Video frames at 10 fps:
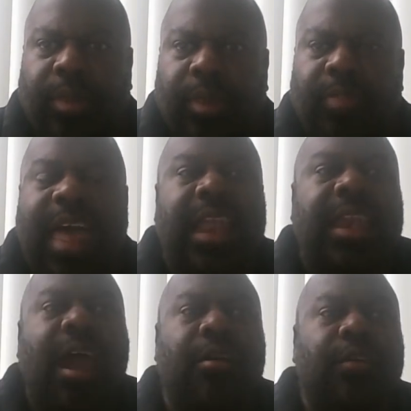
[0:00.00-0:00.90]
That
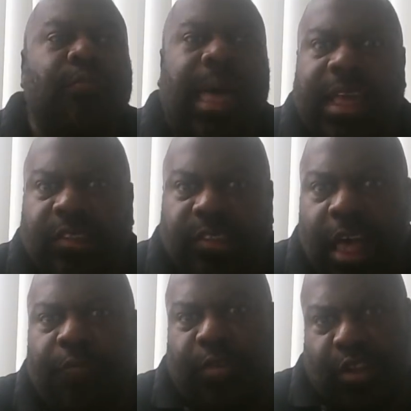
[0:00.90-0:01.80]
narrative by
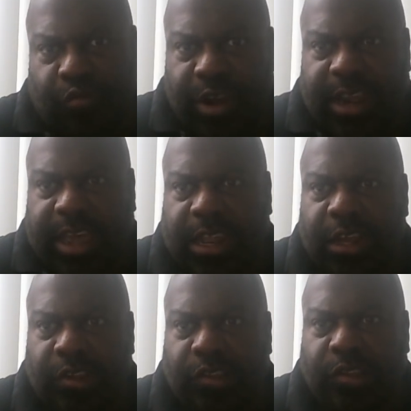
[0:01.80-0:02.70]
itself is
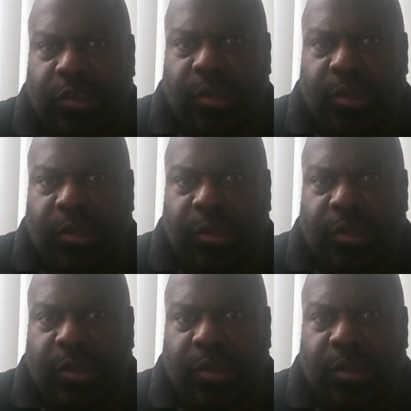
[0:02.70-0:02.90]
ridiculous.